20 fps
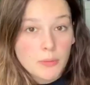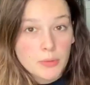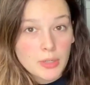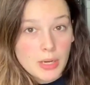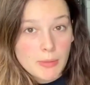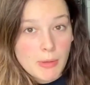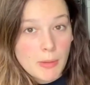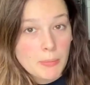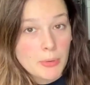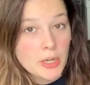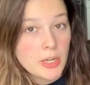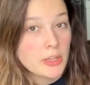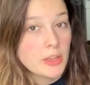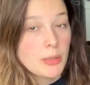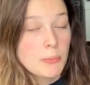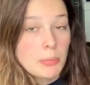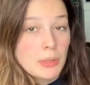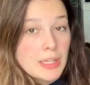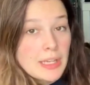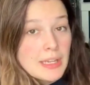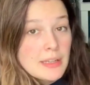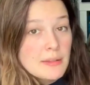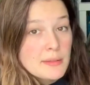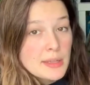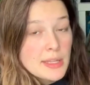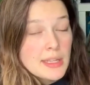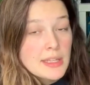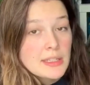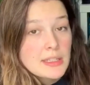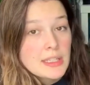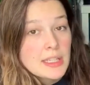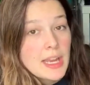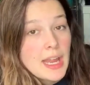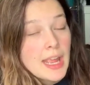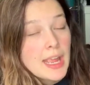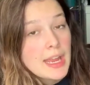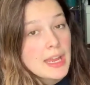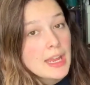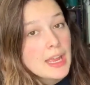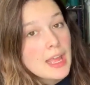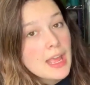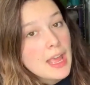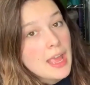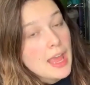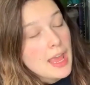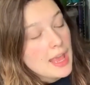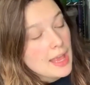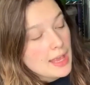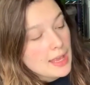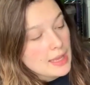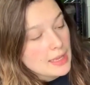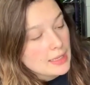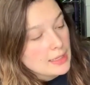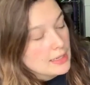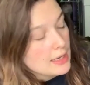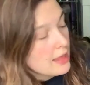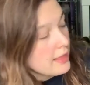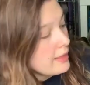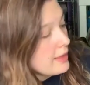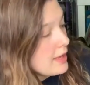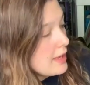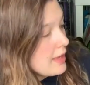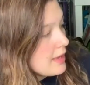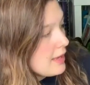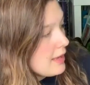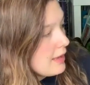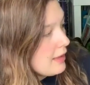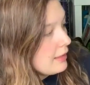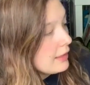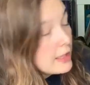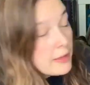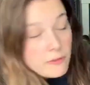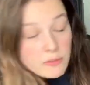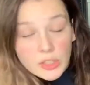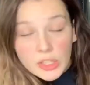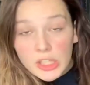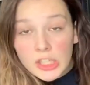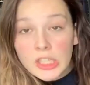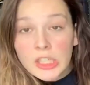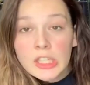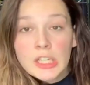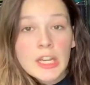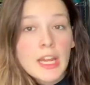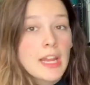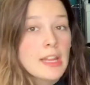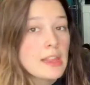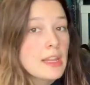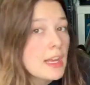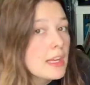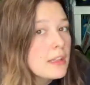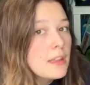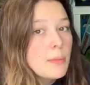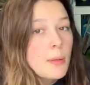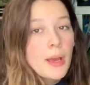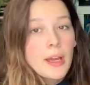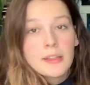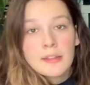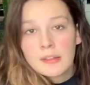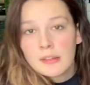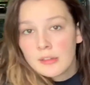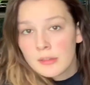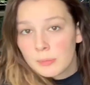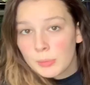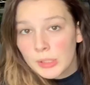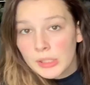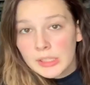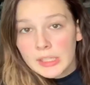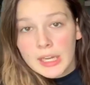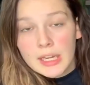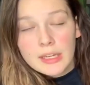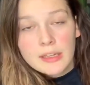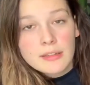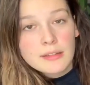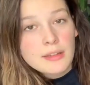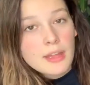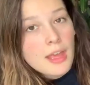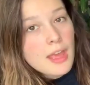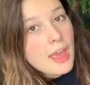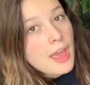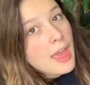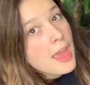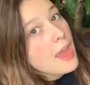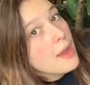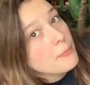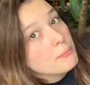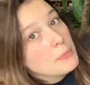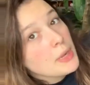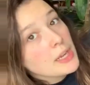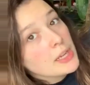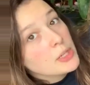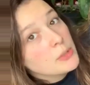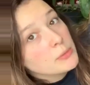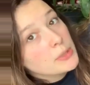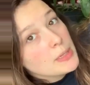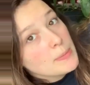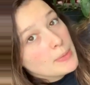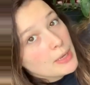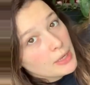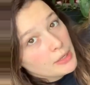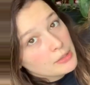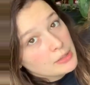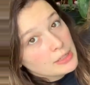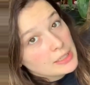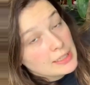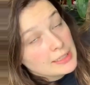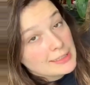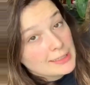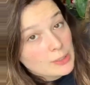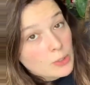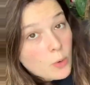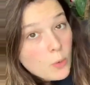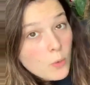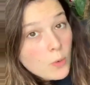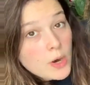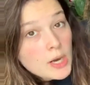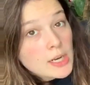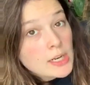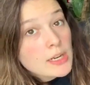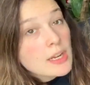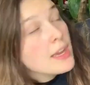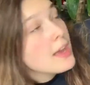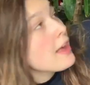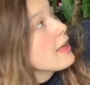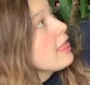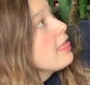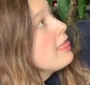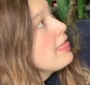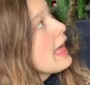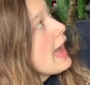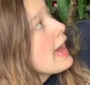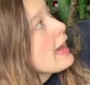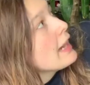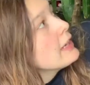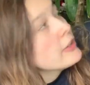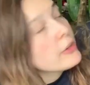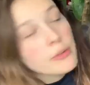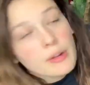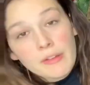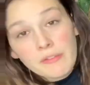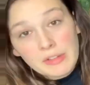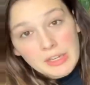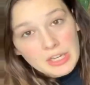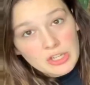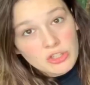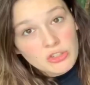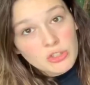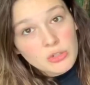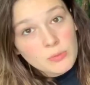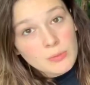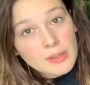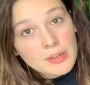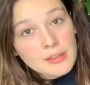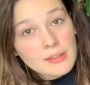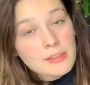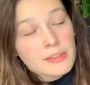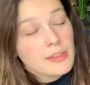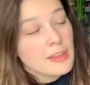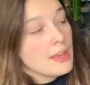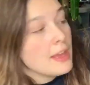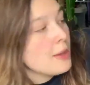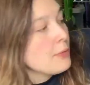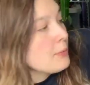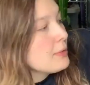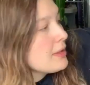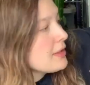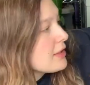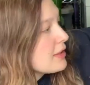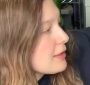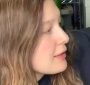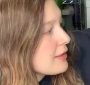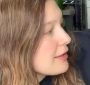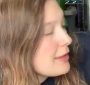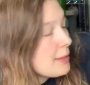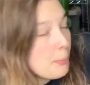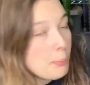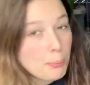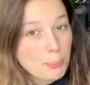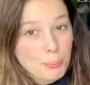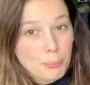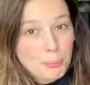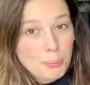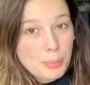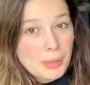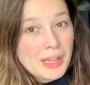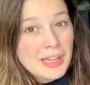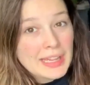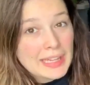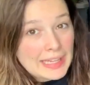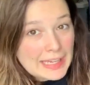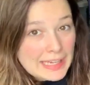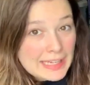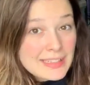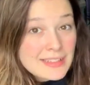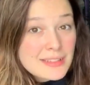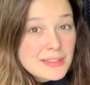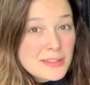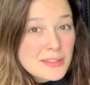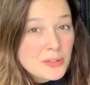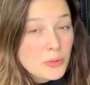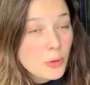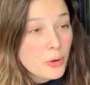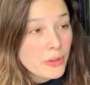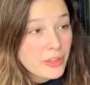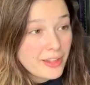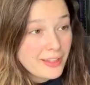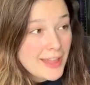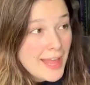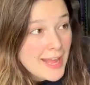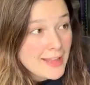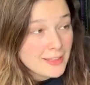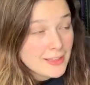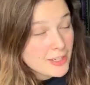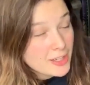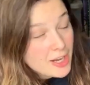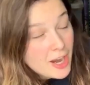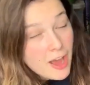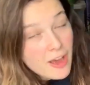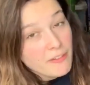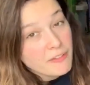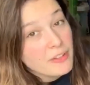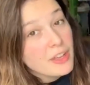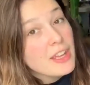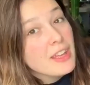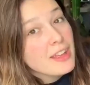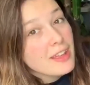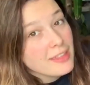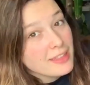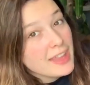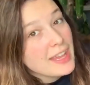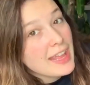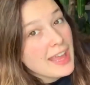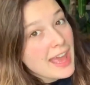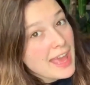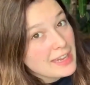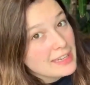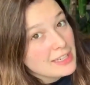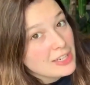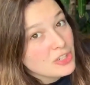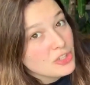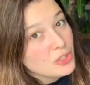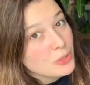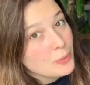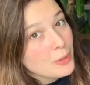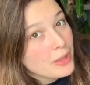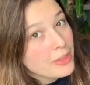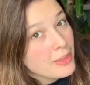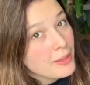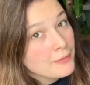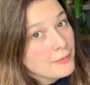worry about putting the plants in today and the leaf litter and the ice pods and the springtails, and I'm not gonna worry about the decor. That I don't have an issue with. It was just the plants, or the lack thereof, that I had an issue with.